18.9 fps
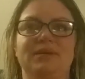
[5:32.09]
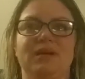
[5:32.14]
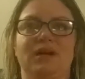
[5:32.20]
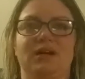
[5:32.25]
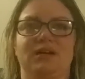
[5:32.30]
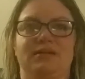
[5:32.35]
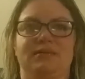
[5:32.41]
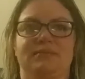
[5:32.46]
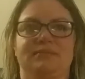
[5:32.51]

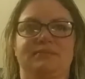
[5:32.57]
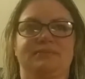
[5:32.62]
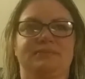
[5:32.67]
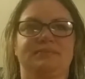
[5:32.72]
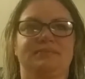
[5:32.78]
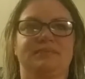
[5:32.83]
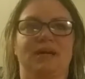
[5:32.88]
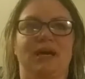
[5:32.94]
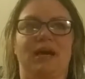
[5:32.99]

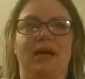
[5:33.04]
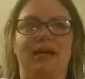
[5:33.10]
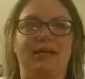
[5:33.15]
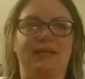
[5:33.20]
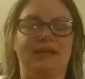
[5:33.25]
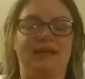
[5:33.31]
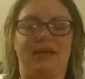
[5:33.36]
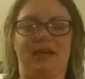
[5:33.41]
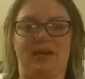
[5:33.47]

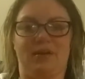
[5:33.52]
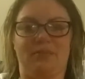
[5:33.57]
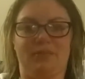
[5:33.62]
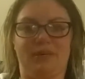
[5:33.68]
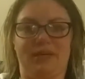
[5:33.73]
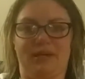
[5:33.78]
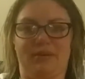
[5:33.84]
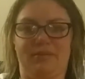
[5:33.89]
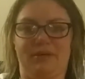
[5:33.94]
I get
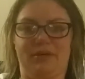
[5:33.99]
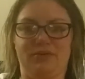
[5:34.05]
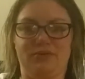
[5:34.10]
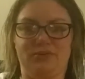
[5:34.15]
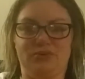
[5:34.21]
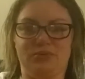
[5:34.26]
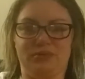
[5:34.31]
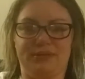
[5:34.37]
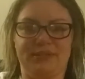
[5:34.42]
up and get my
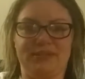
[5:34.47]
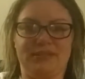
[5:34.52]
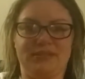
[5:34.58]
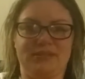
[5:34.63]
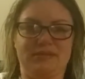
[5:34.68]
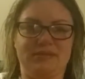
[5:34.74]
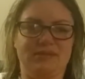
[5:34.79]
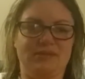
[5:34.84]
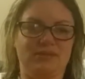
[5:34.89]
own drinks
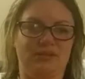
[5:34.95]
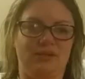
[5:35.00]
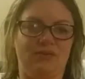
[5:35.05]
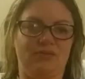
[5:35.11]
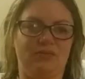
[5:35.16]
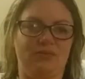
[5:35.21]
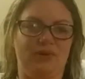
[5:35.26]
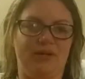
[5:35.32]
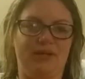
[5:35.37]
and
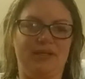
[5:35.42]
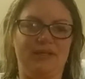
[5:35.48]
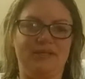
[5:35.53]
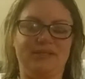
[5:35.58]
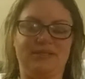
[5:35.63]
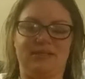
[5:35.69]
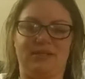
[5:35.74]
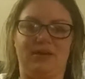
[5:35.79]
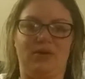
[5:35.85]
stuff when
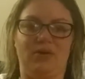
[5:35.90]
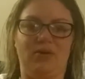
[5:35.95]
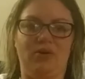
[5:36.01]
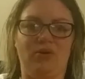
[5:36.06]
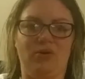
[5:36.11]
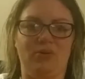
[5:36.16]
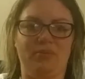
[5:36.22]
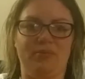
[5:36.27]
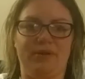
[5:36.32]
he's not
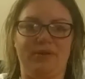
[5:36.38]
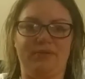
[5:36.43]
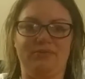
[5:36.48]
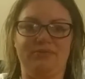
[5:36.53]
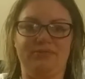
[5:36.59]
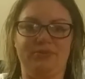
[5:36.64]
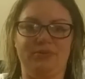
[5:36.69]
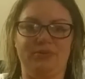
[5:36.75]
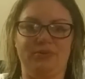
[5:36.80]
home,
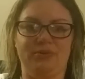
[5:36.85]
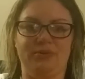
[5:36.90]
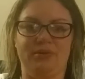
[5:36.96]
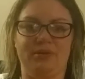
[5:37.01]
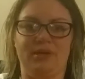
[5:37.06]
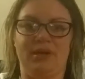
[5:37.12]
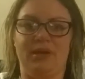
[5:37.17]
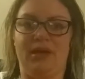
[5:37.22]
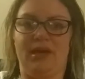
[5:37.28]
and food,